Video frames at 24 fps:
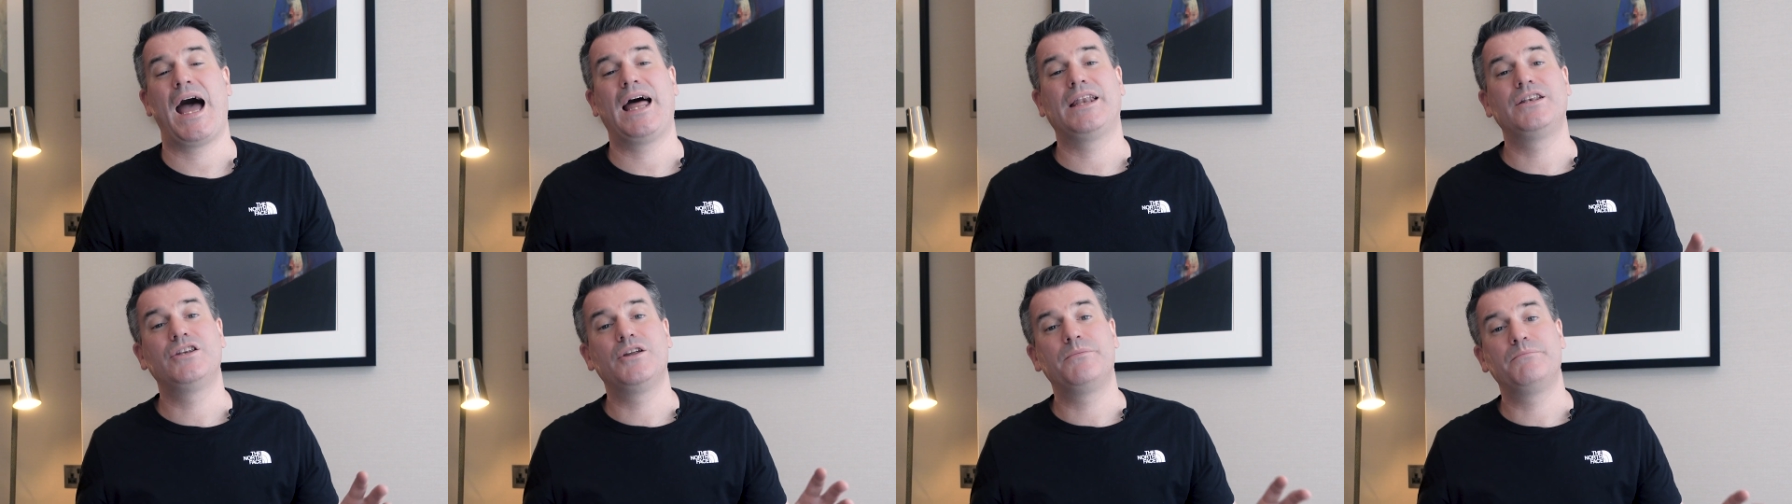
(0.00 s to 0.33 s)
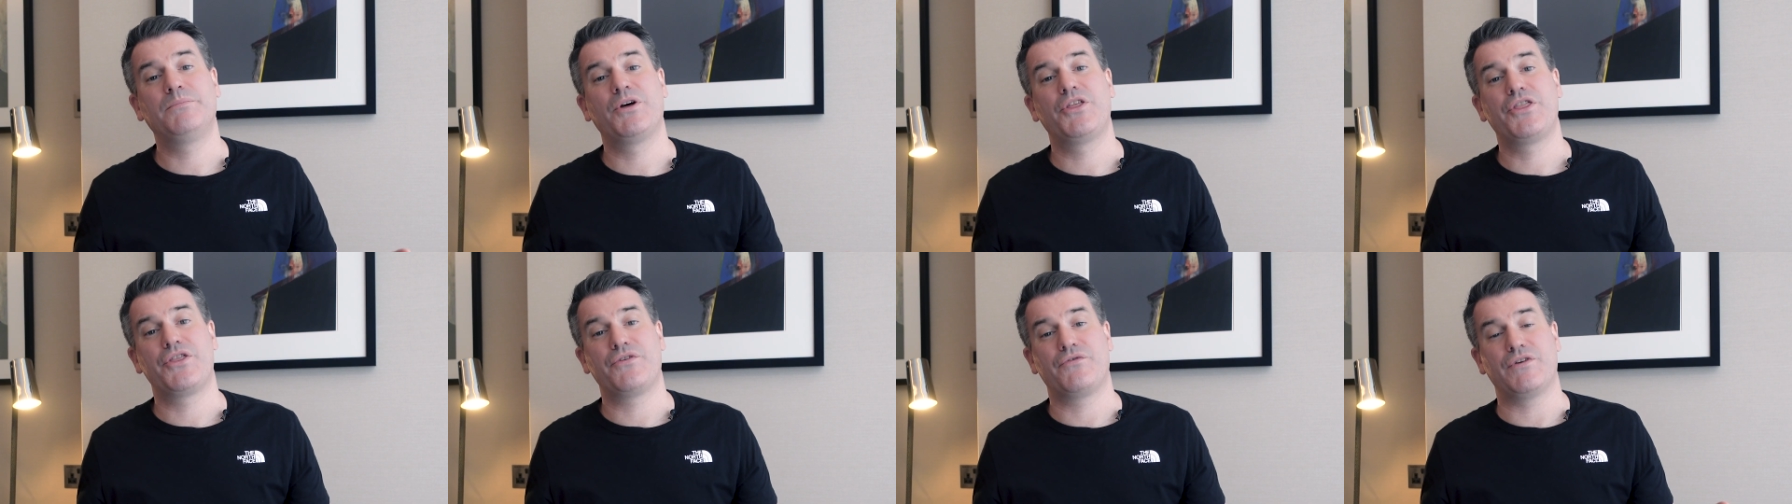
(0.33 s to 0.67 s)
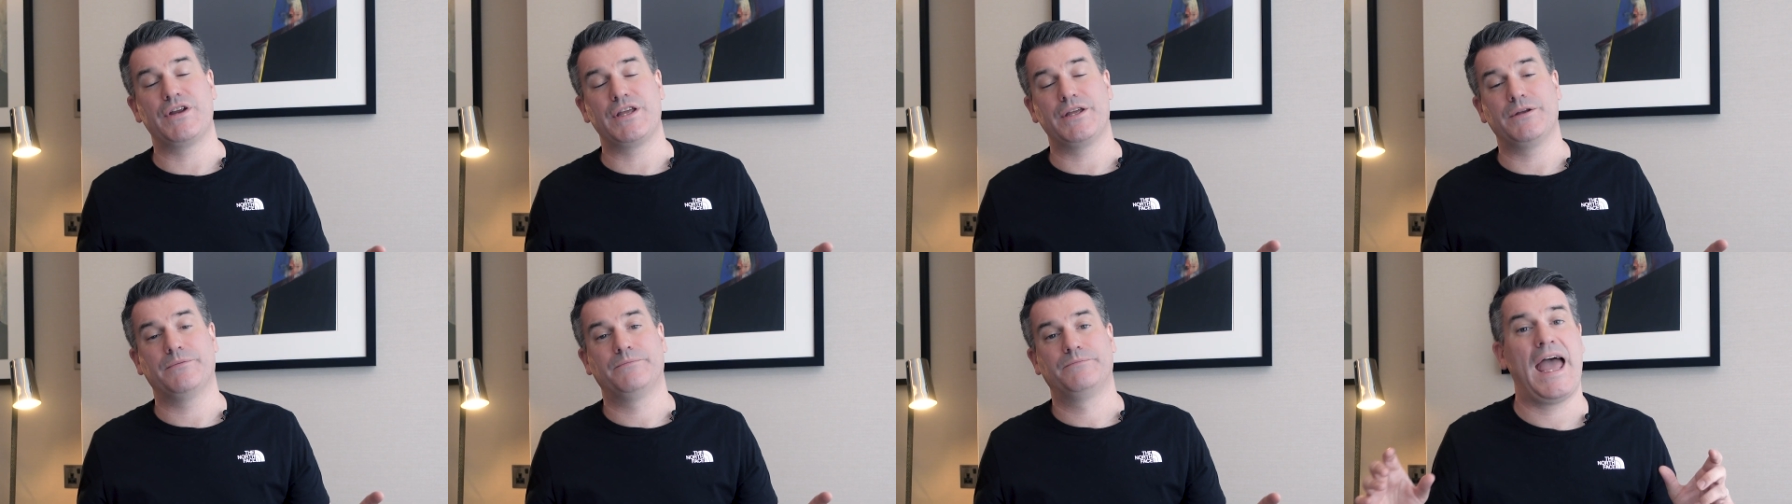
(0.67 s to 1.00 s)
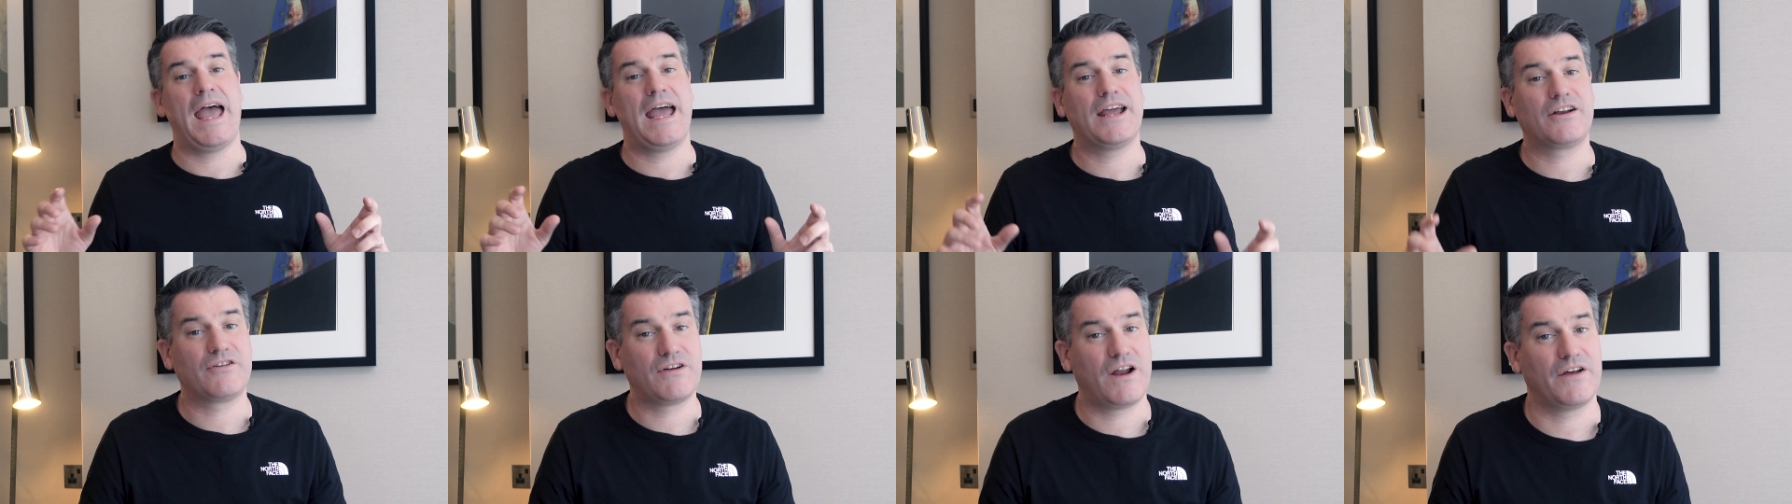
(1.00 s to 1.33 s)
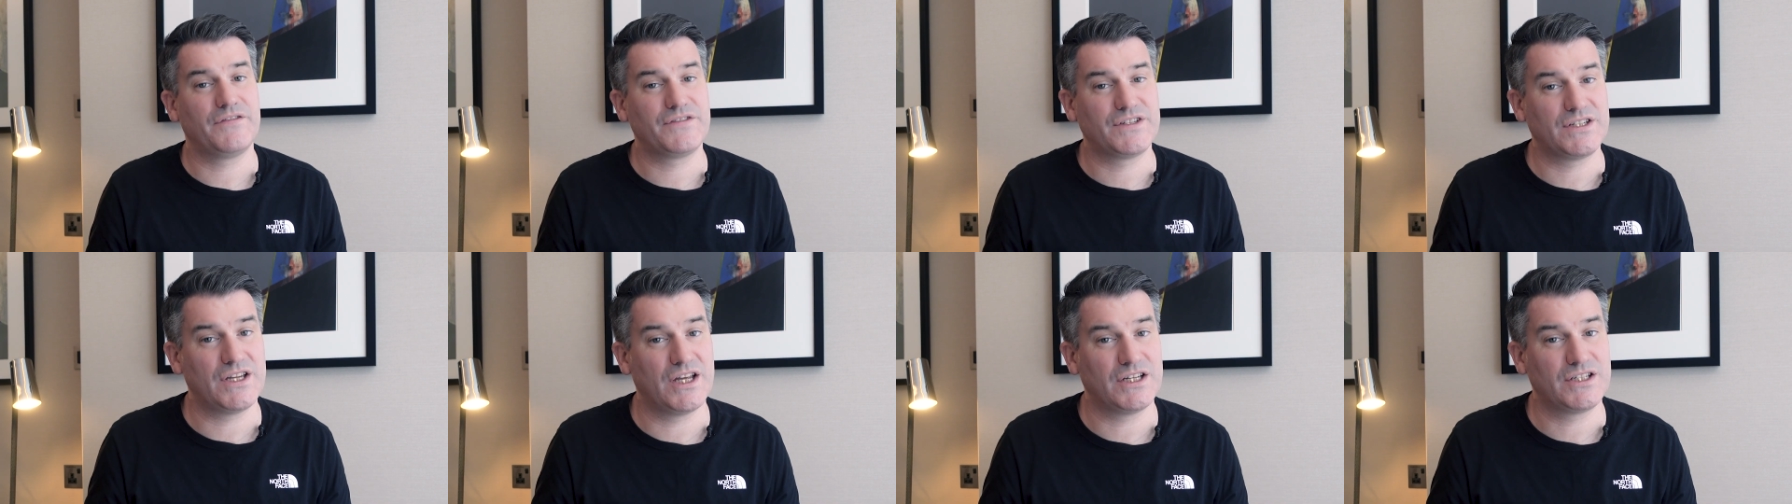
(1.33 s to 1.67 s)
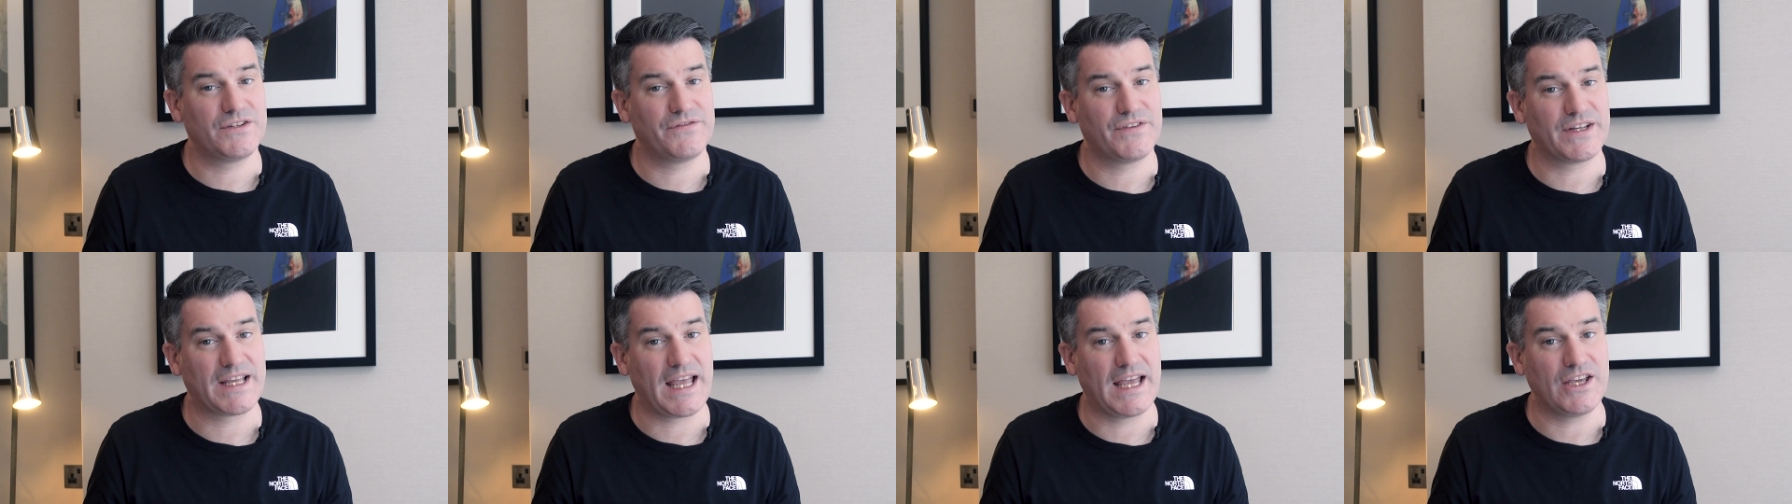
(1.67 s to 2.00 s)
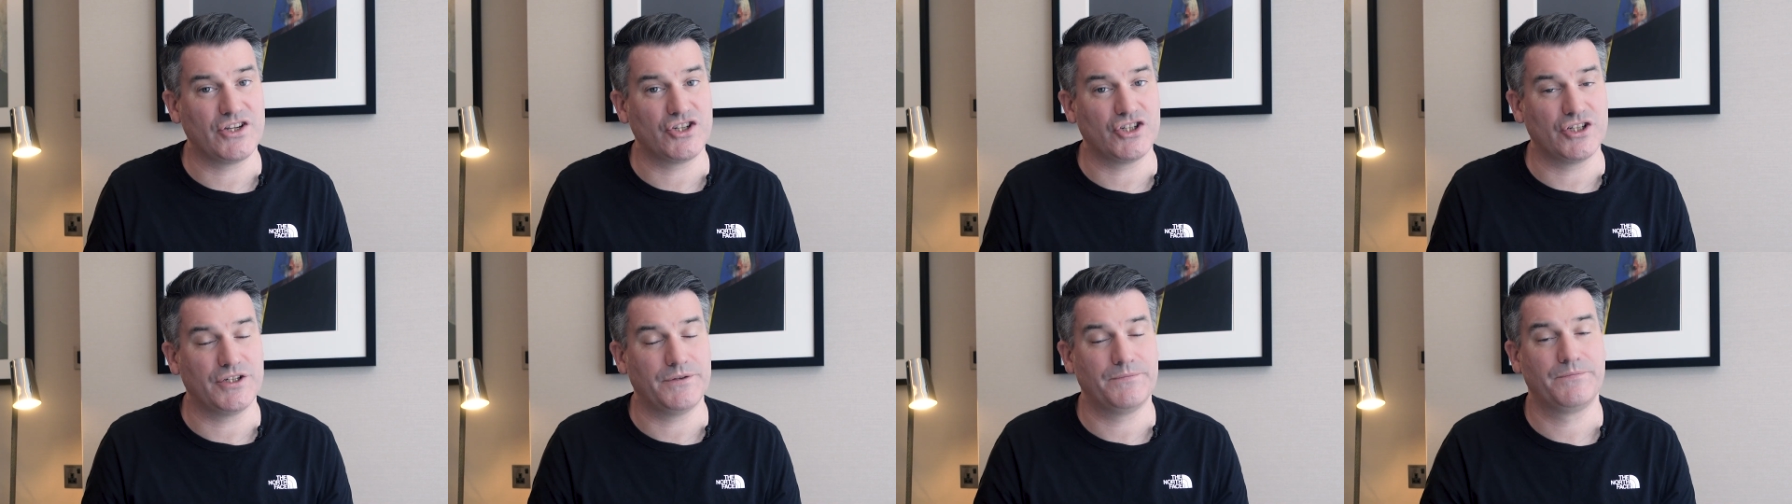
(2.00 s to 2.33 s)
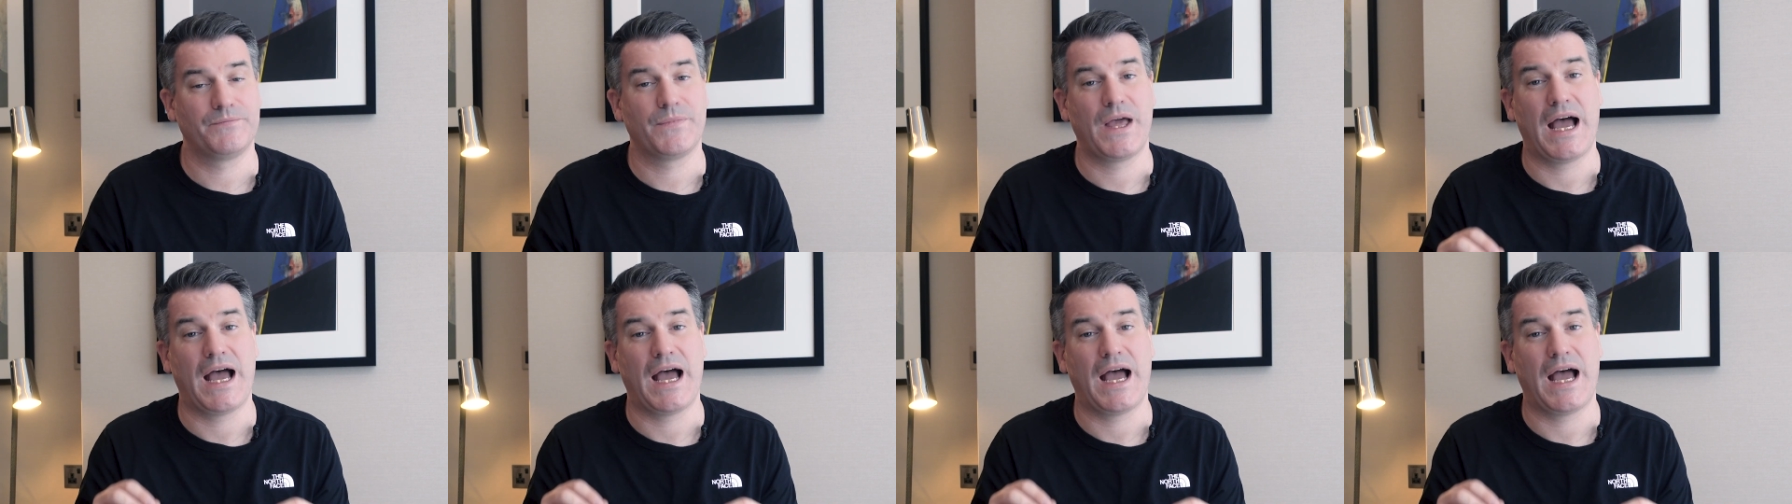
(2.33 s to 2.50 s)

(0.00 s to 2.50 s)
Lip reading: And number 3, aircraft certification.